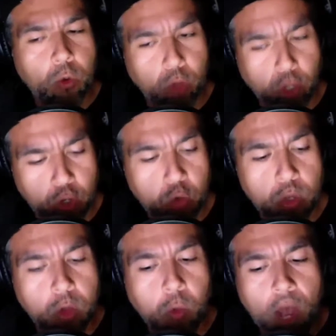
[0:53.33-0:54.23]
you
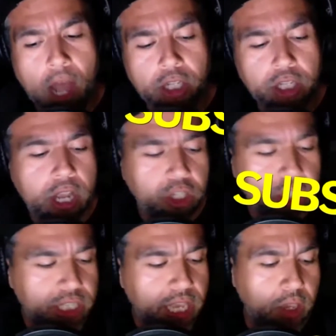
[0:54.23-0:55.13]
will watch,
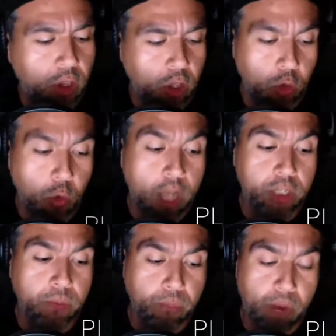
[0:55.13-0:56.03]
just like you watch
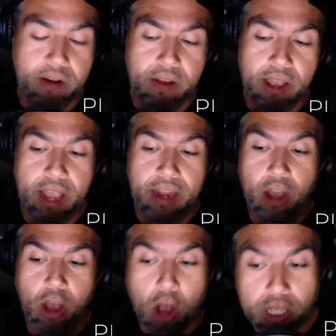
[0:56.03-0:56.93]
Bret and
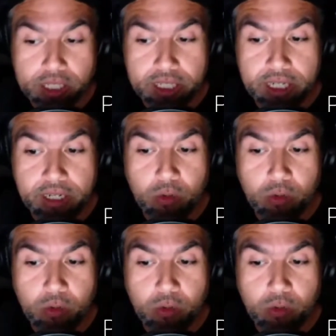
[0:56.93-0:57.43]
Austin,